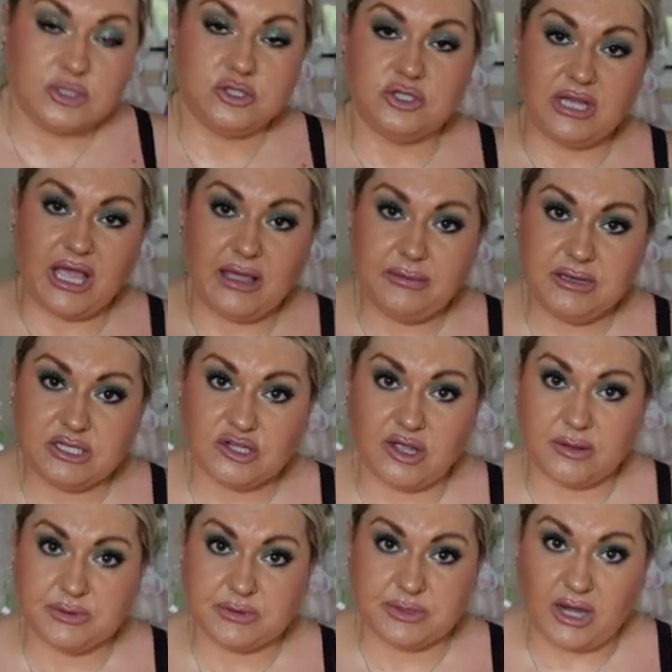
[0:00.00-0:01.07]
Do you know how many
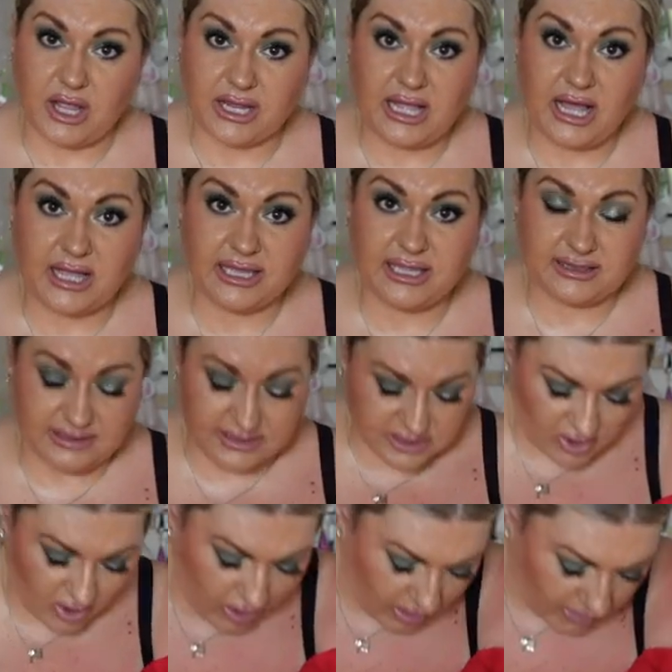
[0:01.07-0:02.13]
times when I can't get
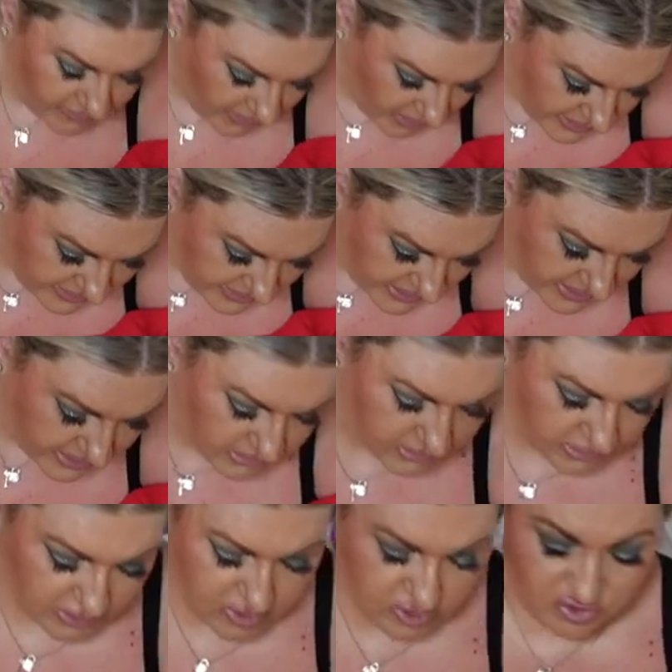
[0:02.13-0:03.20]
this off, I then
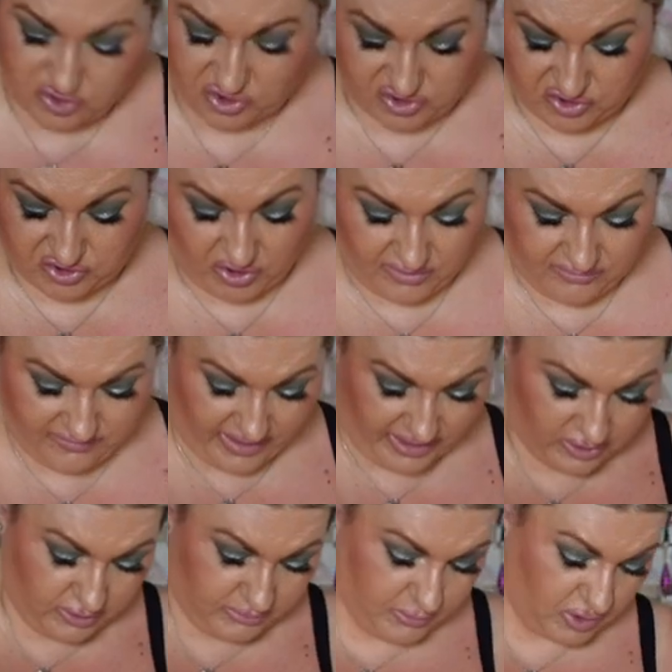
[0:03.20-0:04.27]
just don't
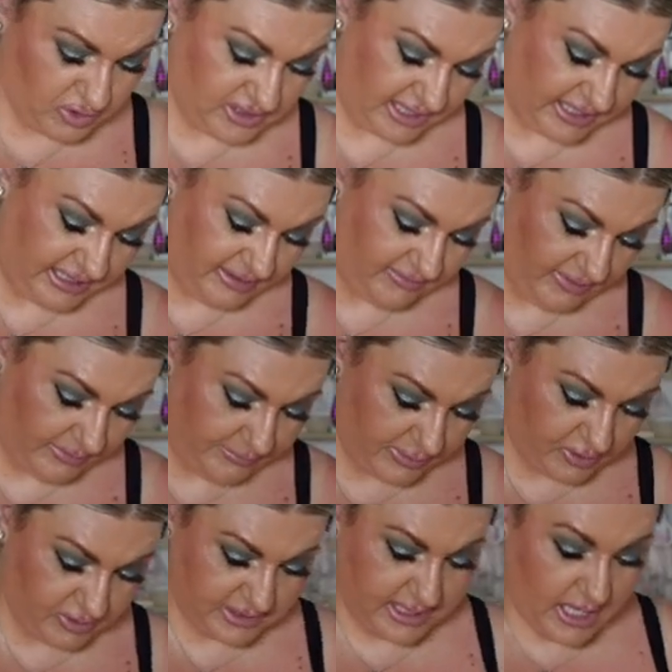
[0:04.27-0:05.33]
vacuum because I give up
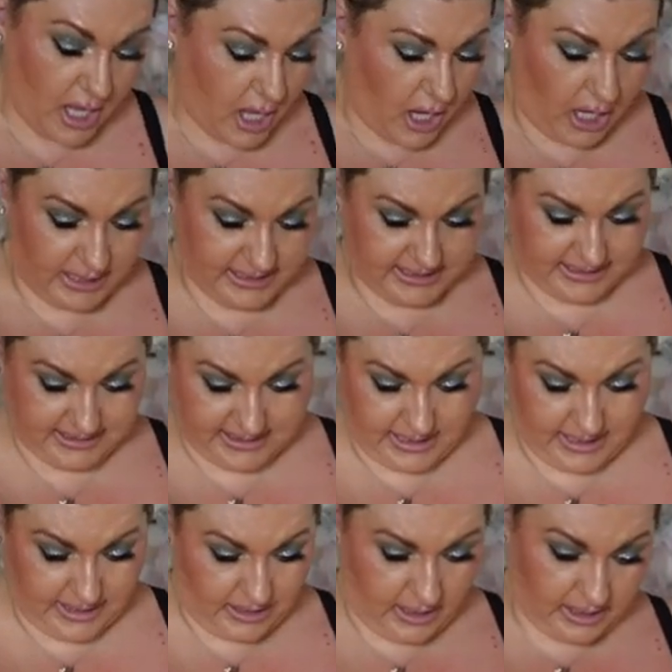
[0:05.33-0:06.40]
because I
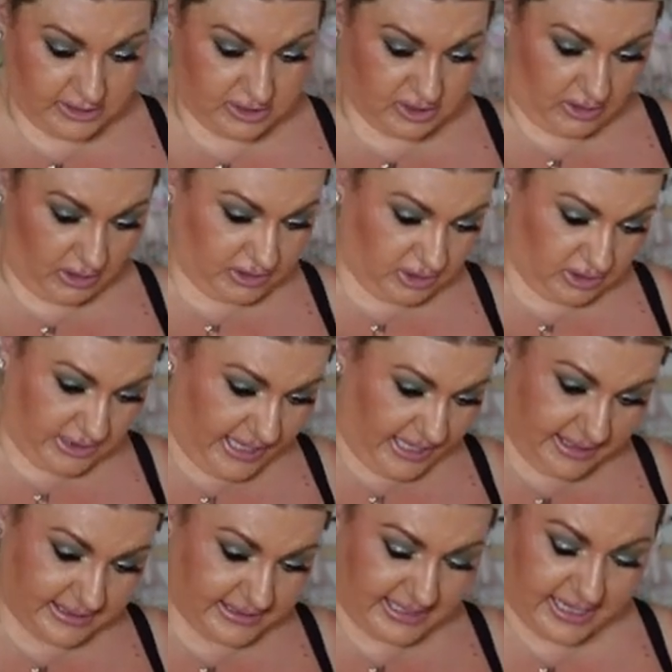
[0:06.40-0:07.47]
see, I don't know
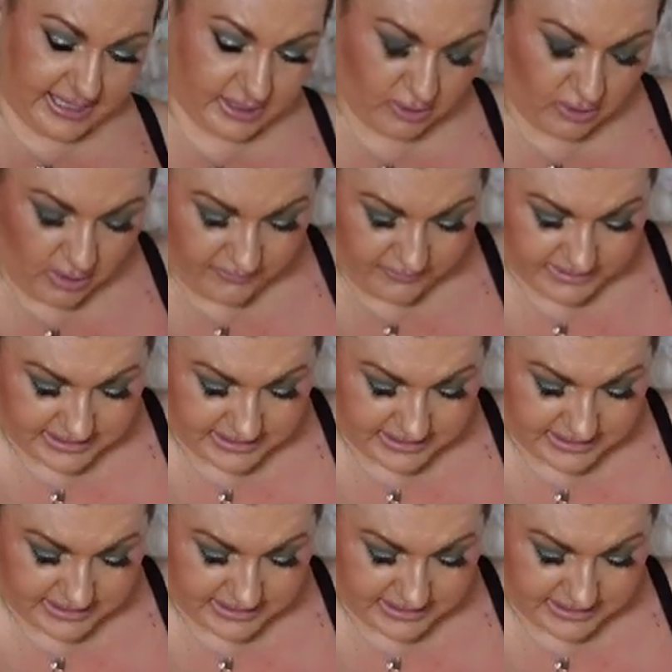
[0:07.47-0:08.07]
how to take it off.